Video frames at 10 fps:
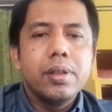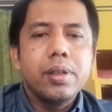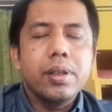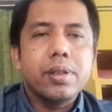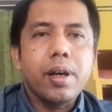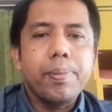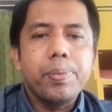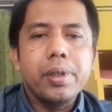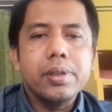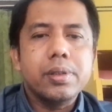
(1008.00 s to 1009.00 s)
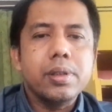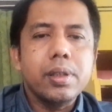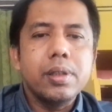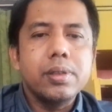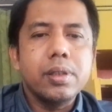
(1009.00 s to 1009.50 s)
The therapist
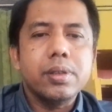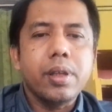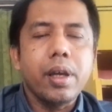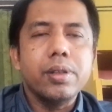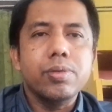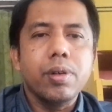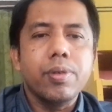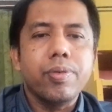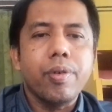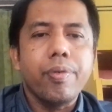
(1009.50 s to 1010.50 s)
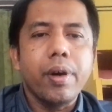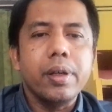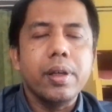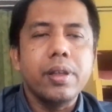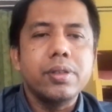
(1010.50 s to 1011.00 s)
in this case will provide
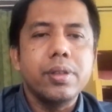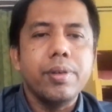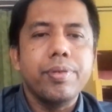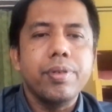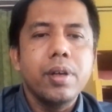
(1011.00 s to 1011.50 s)
a gift